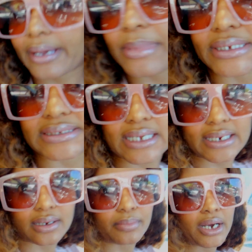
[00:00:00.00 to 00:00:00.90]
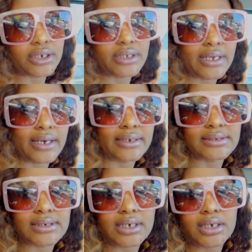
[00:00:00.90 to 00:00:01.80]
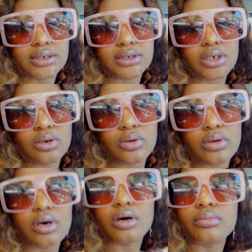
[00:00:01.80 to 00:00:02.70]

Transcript: am excited about, you guys. Like, so